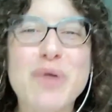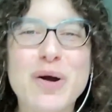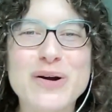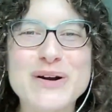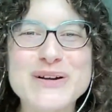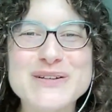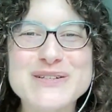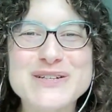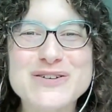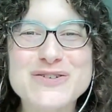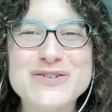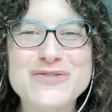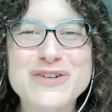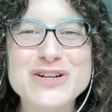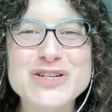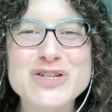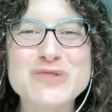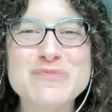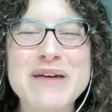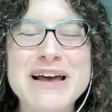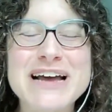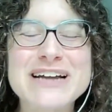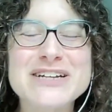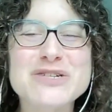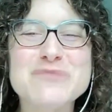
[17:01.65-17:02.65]
a partisan
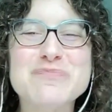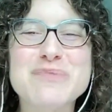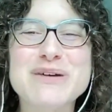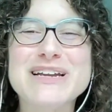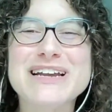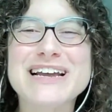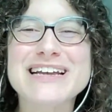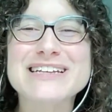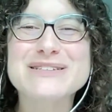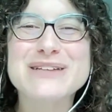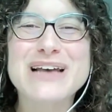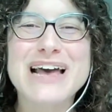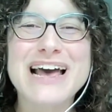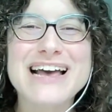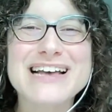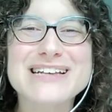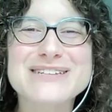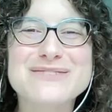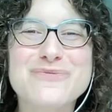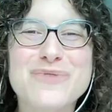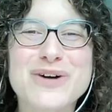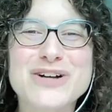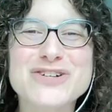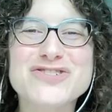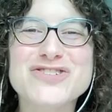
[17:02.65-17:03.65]
grudge match, but
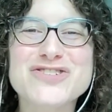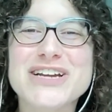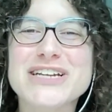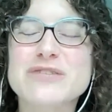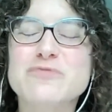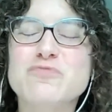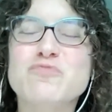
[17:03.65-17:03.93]
as Waj said,